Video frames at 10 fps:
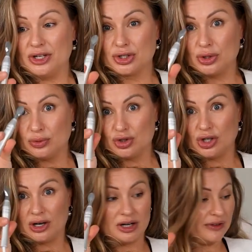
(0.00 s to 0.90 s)
is no
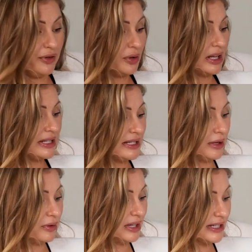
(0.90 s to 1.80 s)
jar, if you can
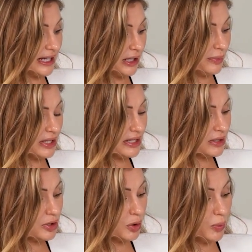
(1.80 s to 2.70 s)
see on this
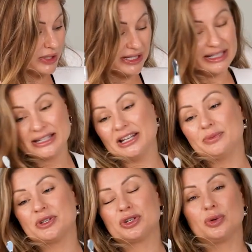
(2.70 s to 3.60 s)
handpiece. So with this
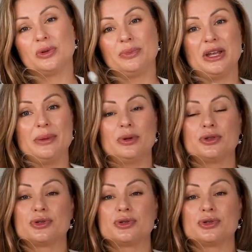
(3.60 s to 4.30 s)
handpiece, you will be able